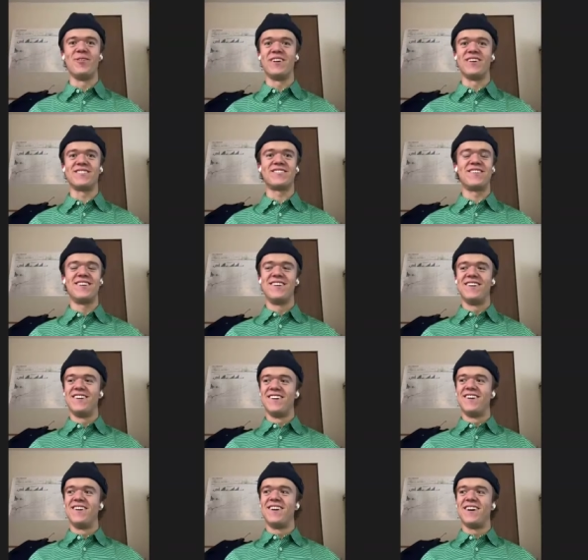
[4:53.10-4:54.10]
do this,
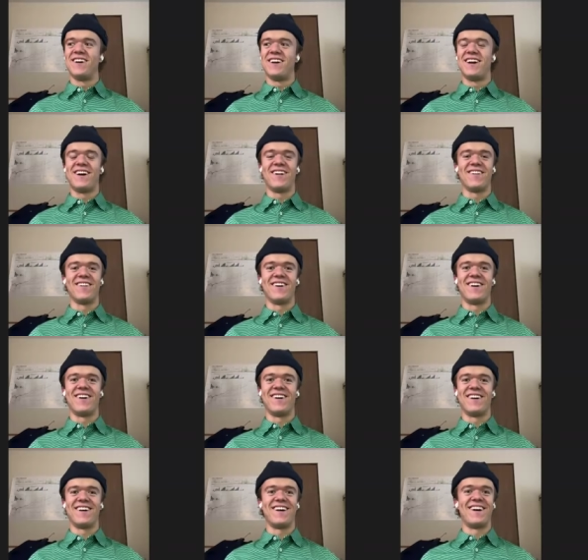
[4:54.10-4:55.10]
I'll uh